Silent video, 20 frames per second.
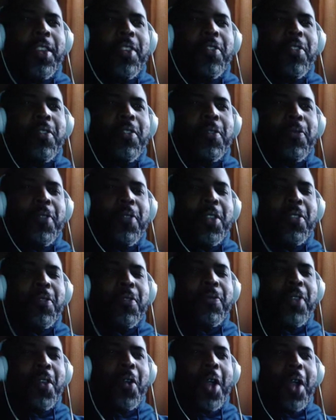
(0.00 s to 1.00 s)
to
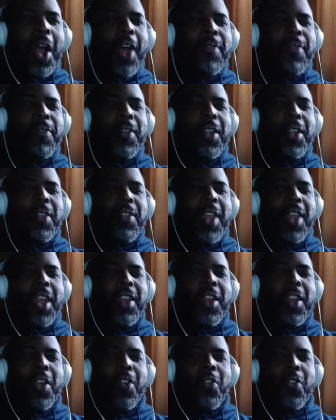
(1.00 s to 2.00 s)
feel confident that
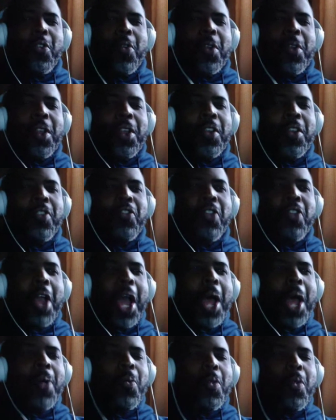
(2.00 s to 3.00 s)
they're doing a good
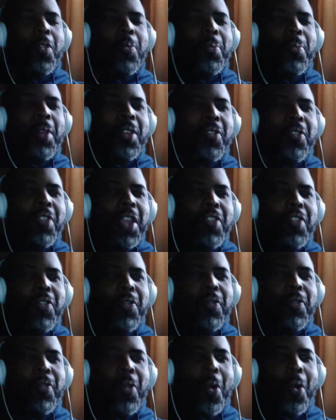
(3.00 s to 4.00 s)
job with PlayStation
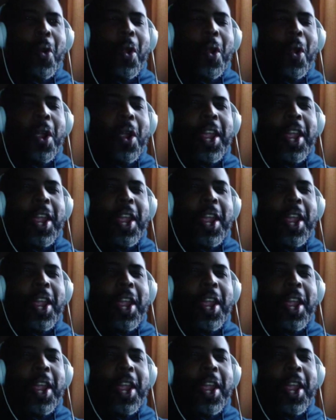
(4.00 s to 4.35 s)
4